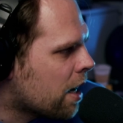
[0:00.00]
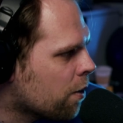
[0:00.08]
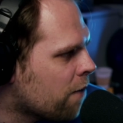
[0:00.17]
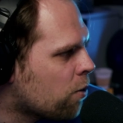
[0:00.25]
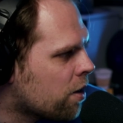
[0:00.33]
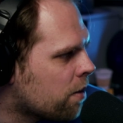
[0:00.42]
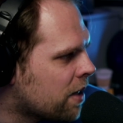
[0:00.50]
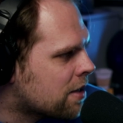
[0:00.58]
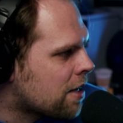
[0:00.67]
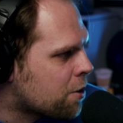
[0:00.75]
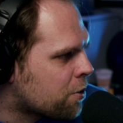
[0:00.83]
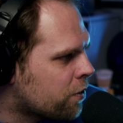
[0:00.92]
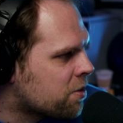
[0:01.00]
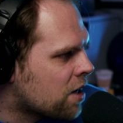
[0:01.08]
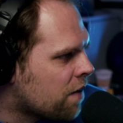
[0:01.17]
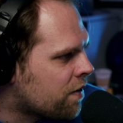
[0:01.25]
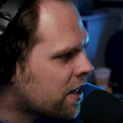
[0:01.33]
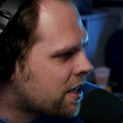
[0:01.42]
Arrow have one of the biggest slasher films
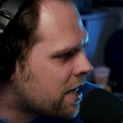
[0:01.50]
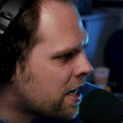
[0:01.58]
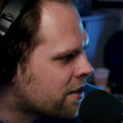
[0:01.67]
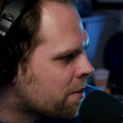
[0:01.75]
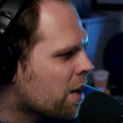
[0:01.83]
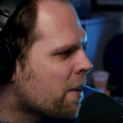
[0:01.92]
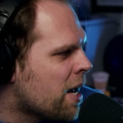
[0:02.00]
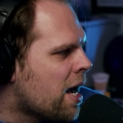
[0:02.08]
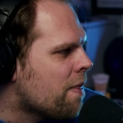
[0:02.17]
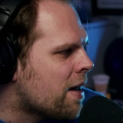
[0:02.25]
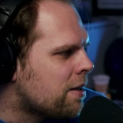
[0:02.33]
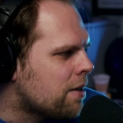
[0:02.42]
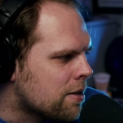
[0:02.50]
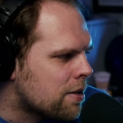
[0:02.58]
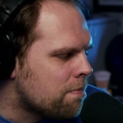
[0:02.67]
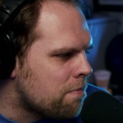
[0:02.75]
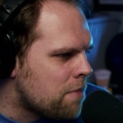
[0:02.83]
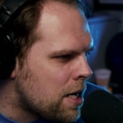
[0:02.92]
of the 1980s coming up. That
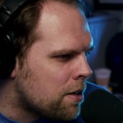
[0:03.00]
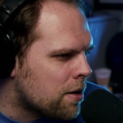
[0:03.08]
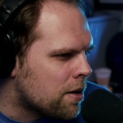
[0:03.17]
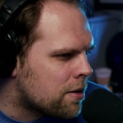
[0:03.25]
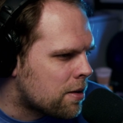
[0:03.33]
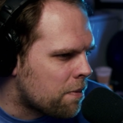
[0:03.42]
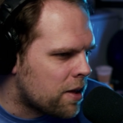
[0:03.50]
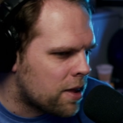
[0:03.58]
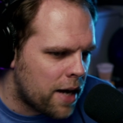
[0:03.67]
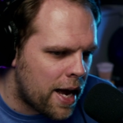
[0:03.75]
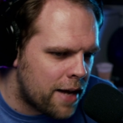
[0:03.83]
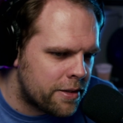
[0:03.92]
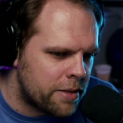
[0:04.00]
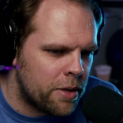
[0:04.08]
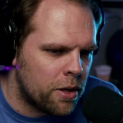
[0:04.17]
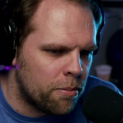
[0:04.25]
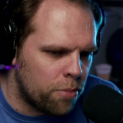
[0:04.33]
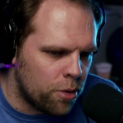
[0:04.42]
doesn't mean that it's something that hasn't
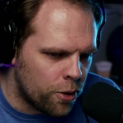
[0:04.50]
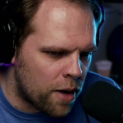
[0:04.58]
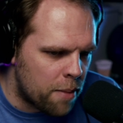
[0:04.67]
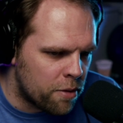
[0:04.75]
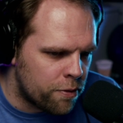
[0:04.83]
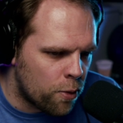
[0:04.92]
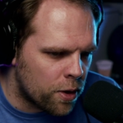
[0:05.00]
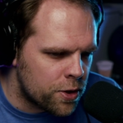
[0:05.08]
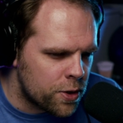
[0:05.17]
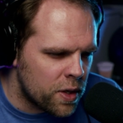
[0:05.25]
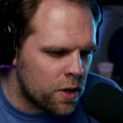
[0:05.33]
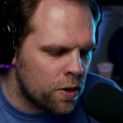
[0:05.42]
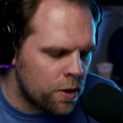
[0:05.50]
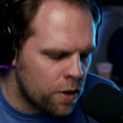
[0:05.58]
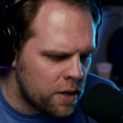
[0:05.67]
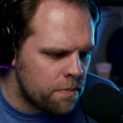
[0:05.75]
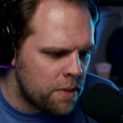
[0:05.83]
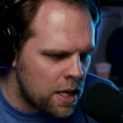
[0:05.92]
been on Blu-ray before. So it
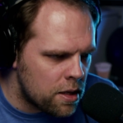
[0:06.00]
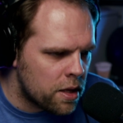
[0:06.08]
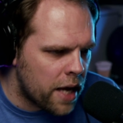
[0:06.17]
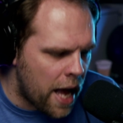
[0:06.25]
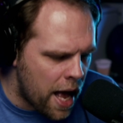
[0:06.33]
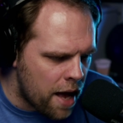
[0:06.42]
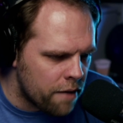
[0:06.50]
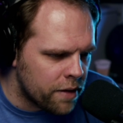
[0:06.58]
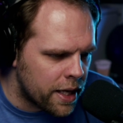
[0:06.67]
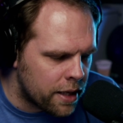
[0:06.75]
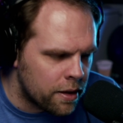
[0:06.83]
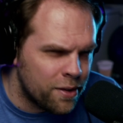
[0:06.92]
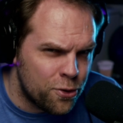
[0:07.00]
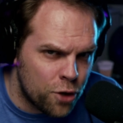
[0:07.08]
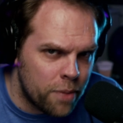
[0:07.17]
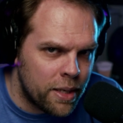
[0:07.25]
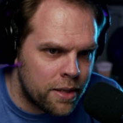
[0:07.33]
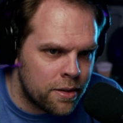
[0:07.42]
could be that they have like a
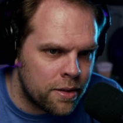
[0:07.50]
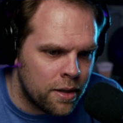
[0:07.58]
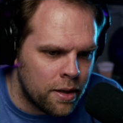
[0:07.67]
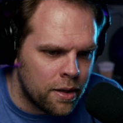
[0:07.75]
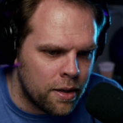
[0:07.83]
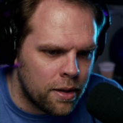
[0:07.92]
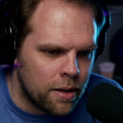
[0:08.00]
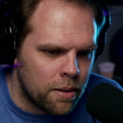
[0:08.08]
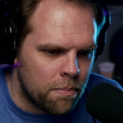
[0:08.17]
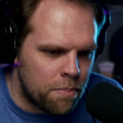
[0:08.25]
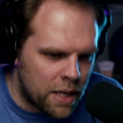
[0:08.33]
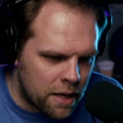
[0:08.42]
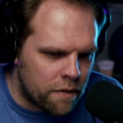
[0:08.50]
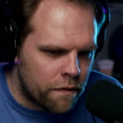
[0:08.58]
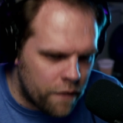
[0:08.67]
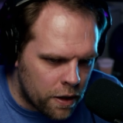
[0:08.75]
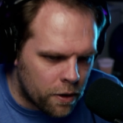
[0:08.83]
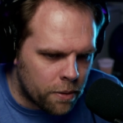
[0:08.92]
legitimate big
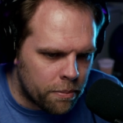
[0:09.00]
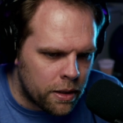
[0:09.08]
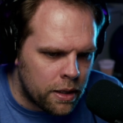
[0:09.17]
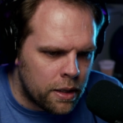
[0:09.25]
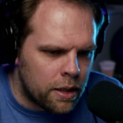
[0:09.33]
film.